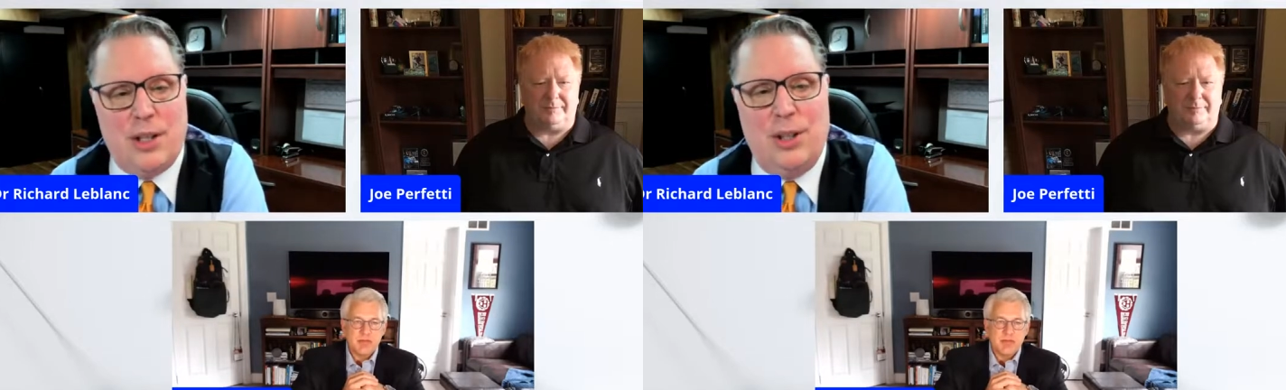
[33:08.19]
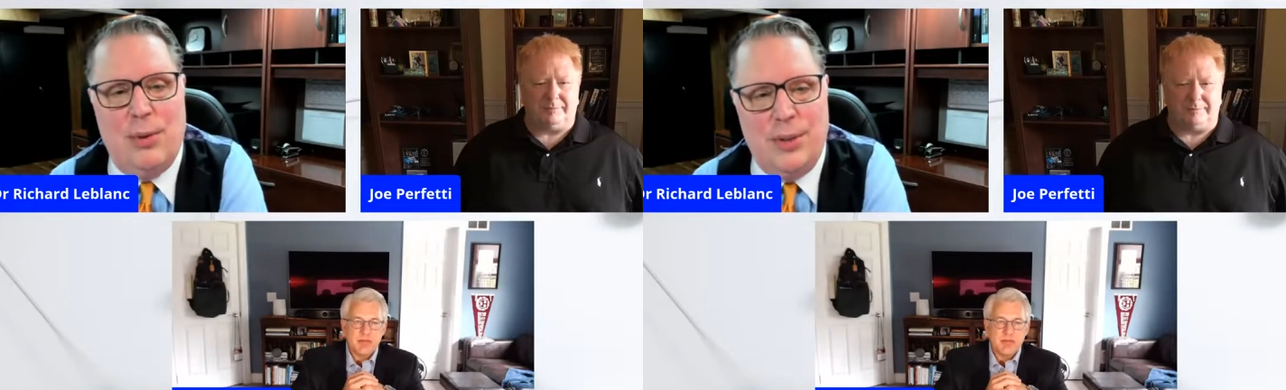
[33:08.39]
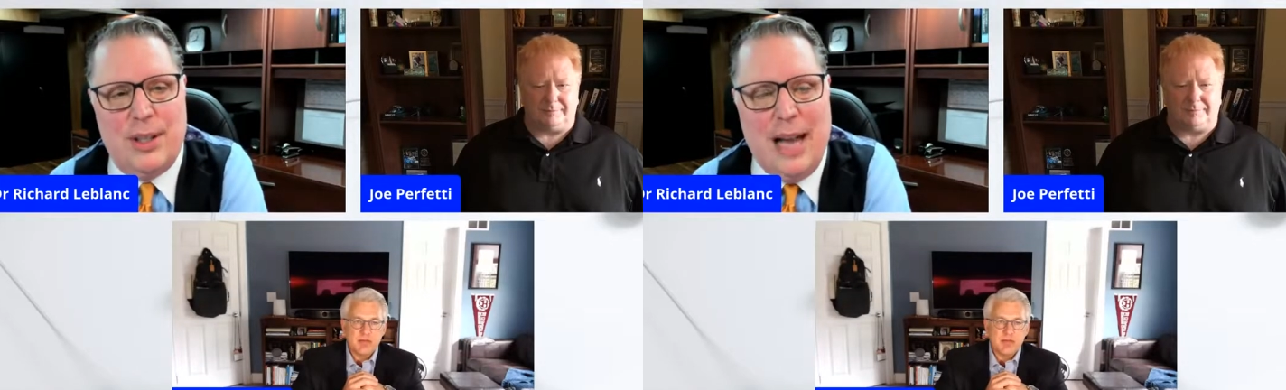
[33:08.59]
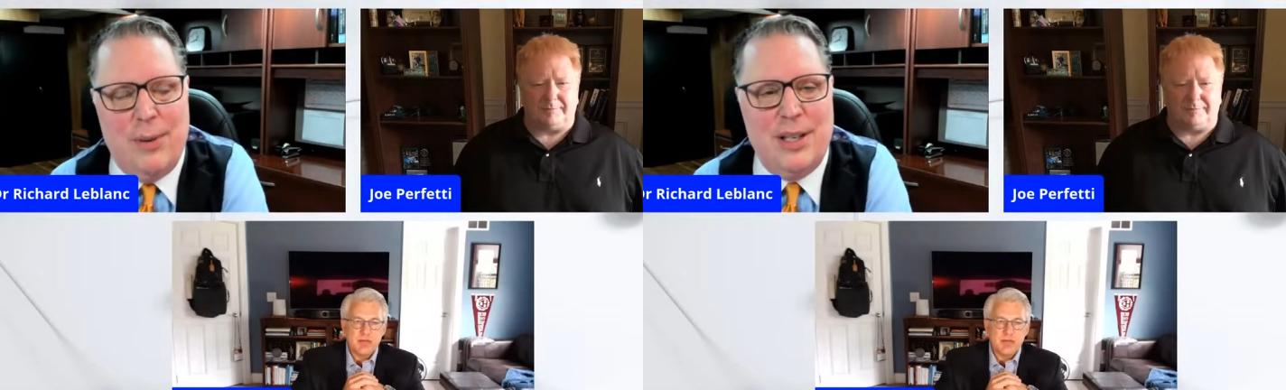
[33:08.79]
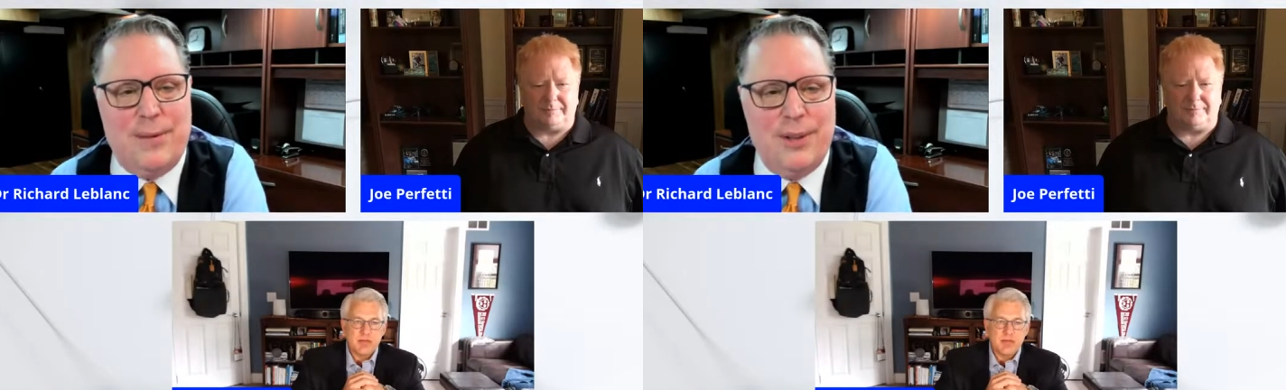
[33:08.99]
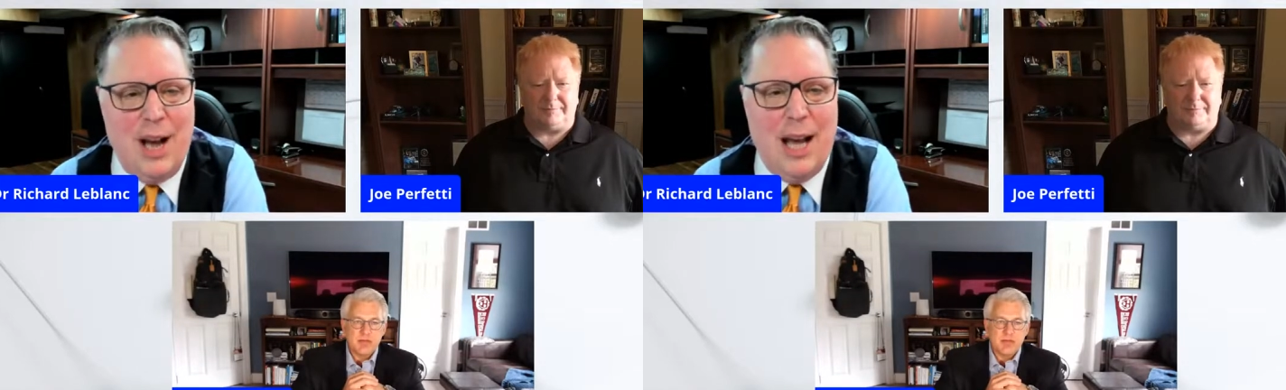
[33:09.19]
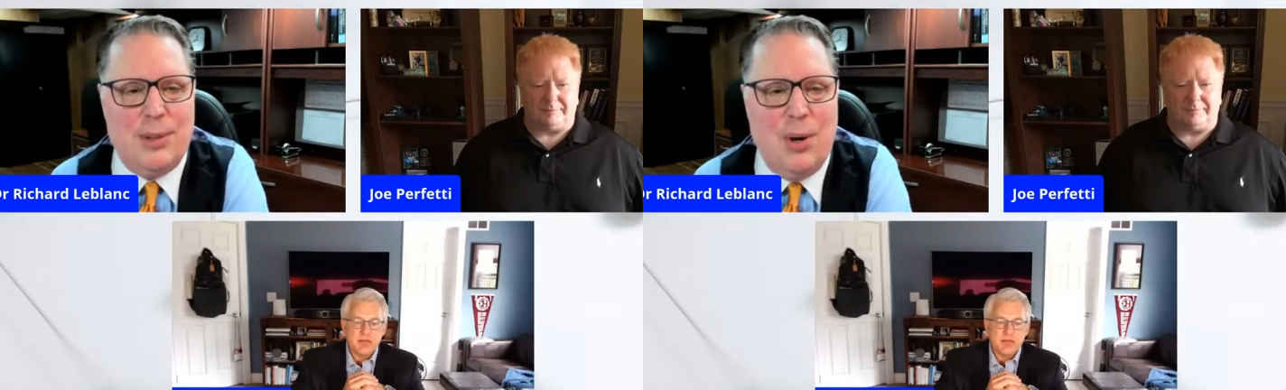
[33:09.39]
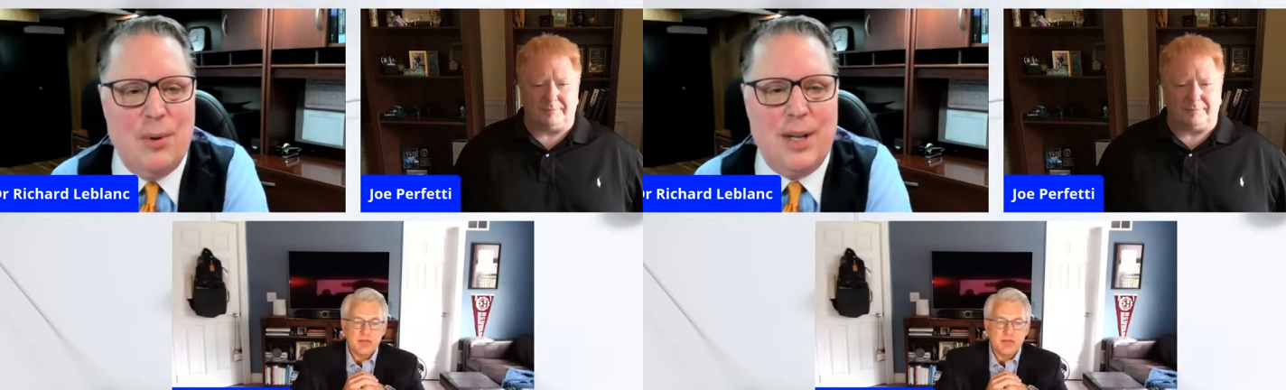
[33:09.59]
Speaker 1: they've got students now in
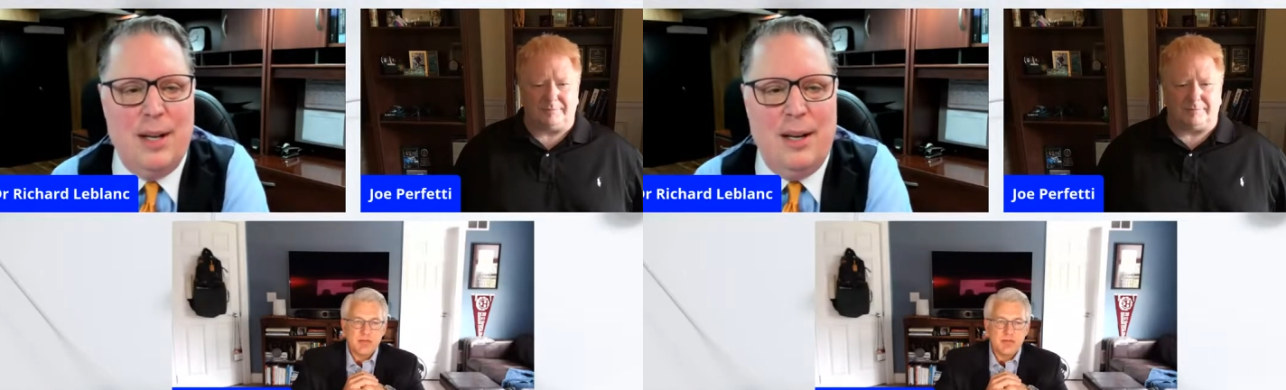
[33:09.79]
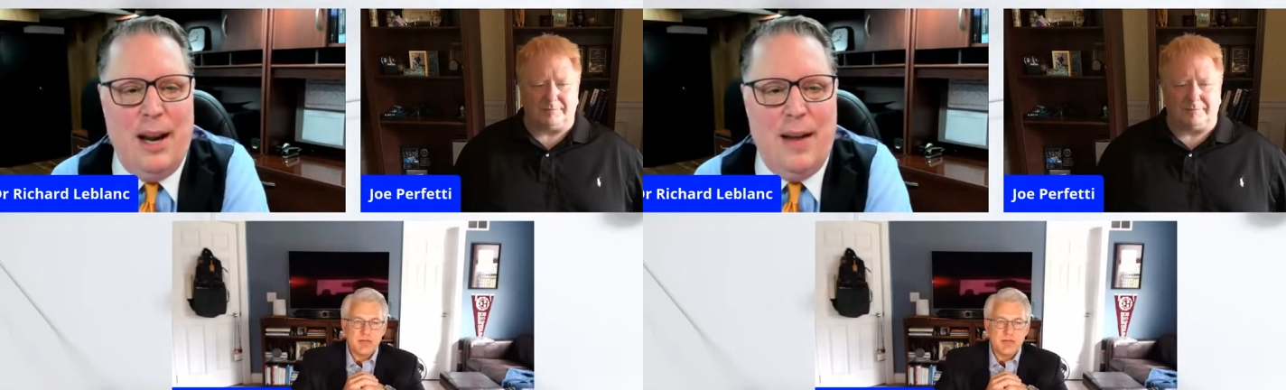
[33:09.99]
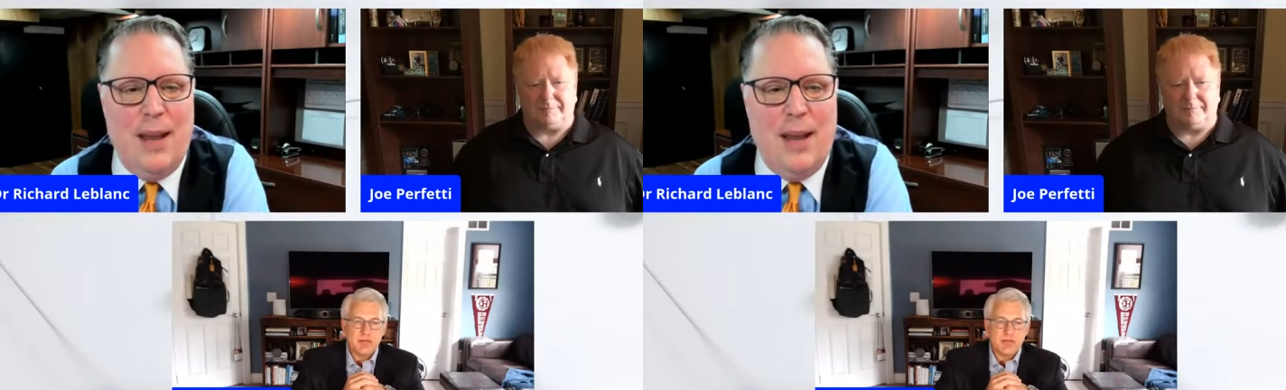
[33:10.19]
different time zones